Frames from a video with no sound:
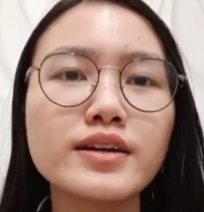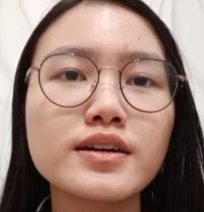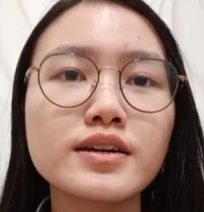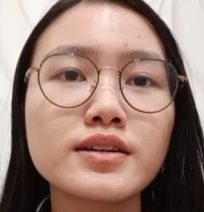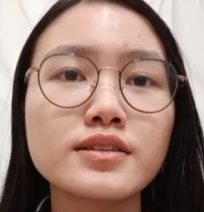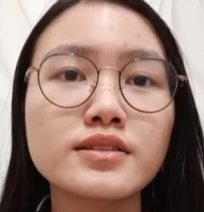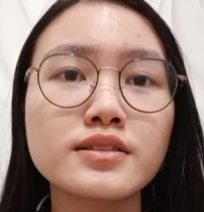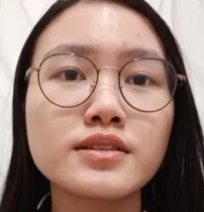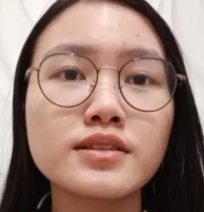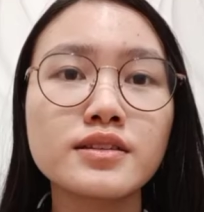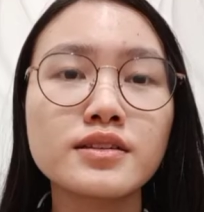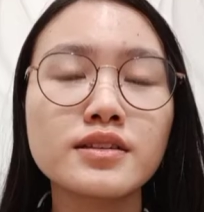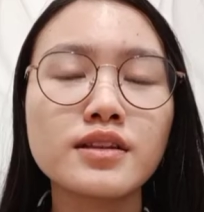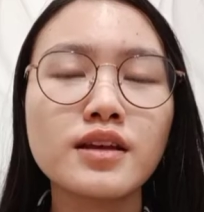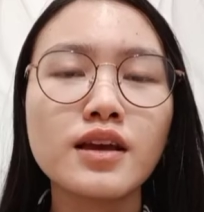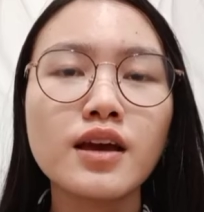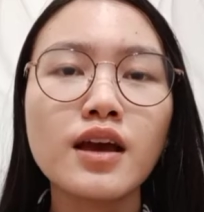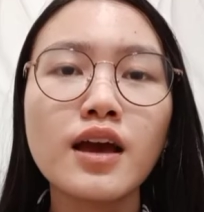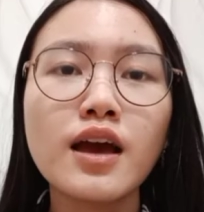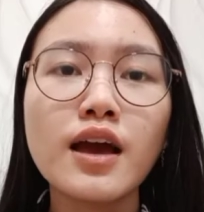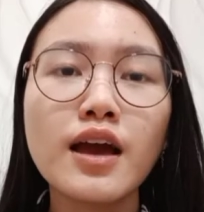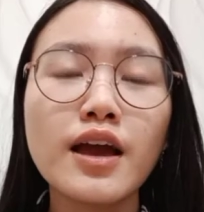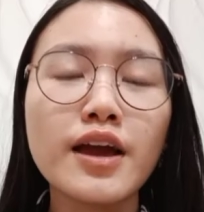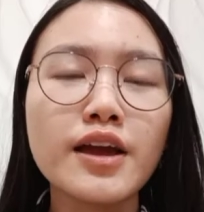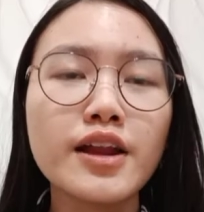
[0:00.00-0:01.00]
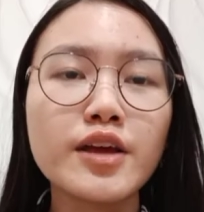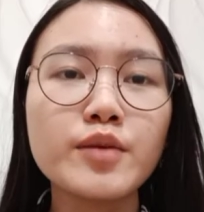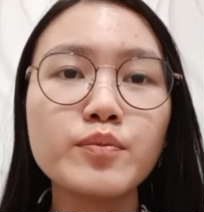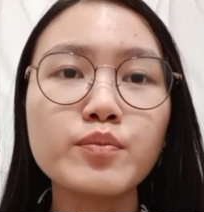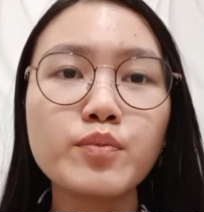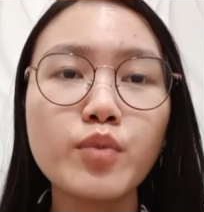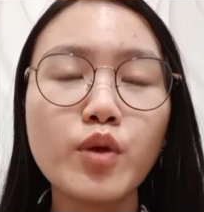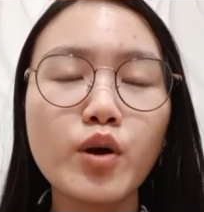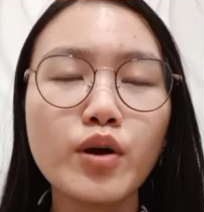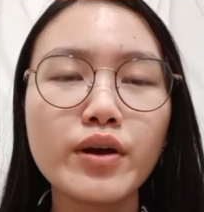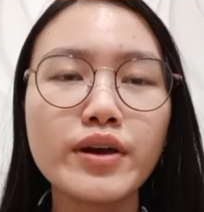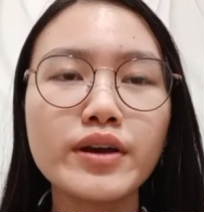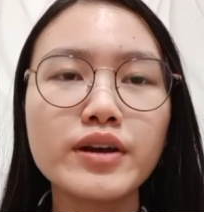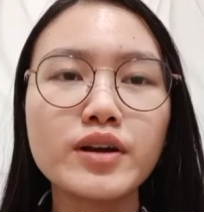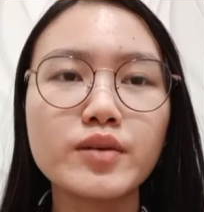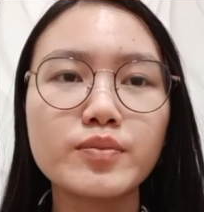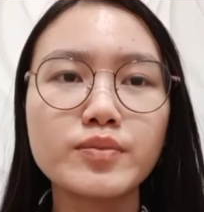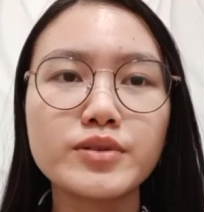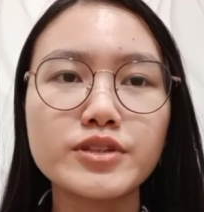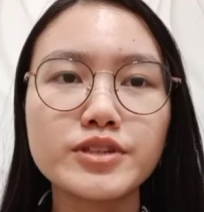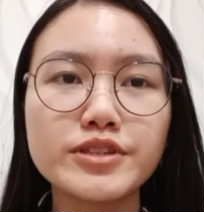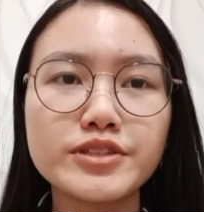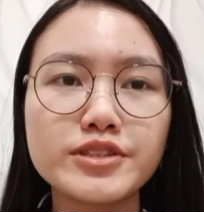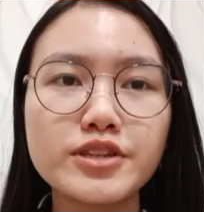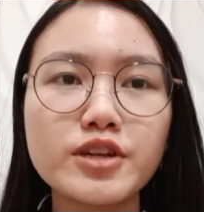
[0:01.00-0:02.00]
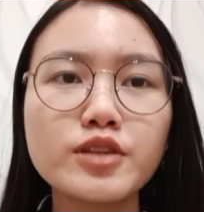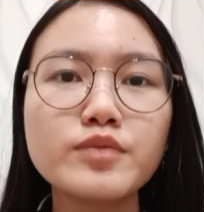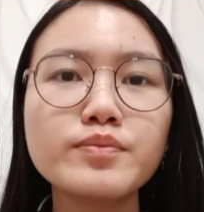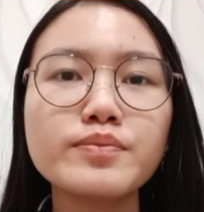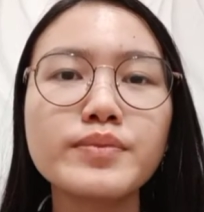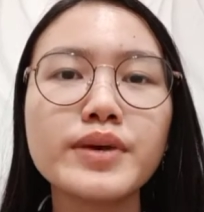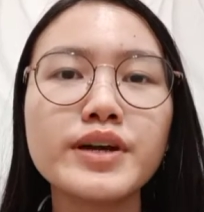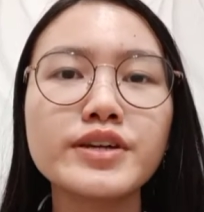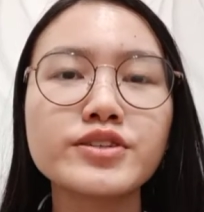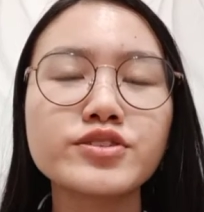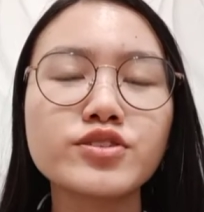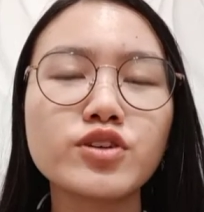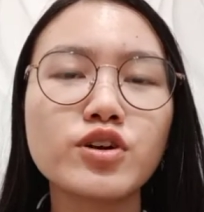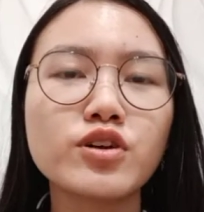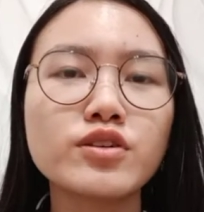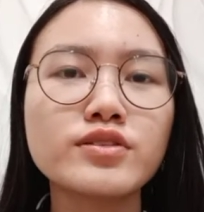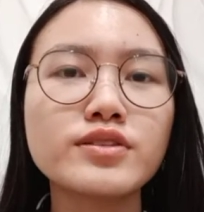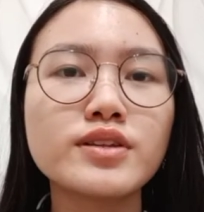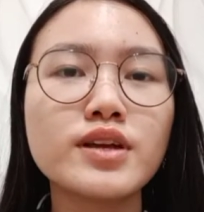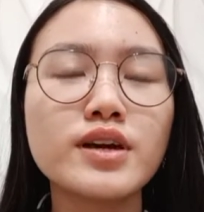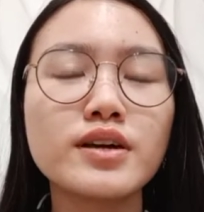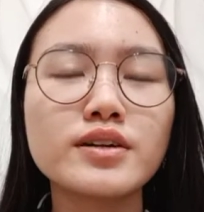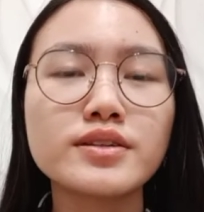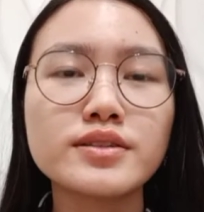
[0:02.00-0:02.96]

and employing a person based on their